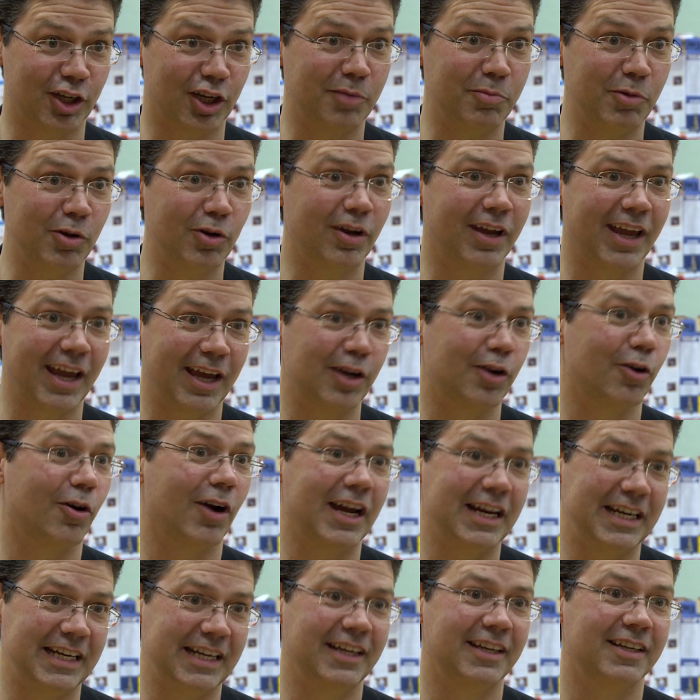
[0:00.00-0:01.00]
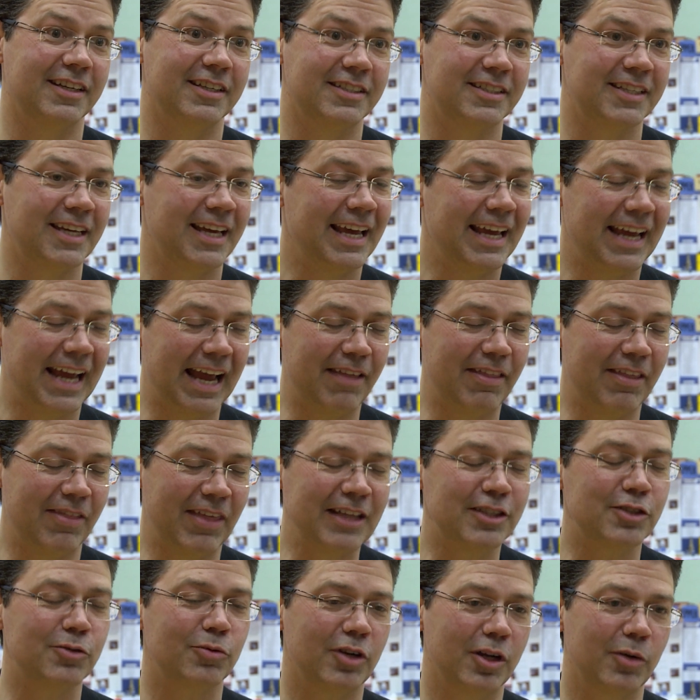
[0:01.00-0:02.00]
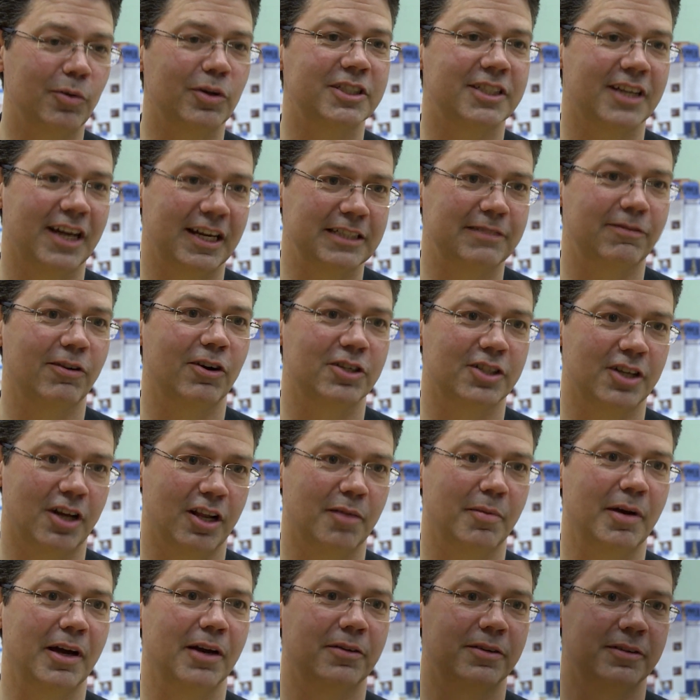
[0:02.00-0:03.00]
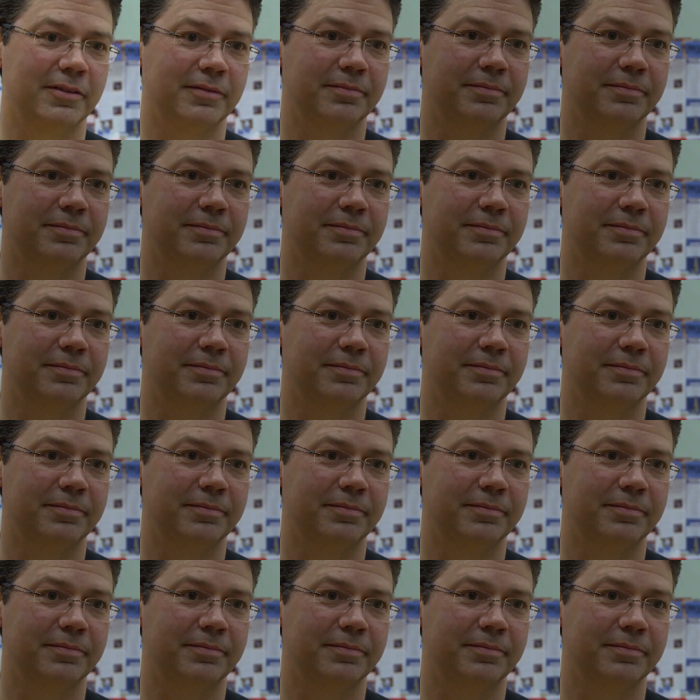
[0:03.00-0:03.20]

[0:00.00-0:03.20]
communicate your ideas. And that's really what Science Fair is all about.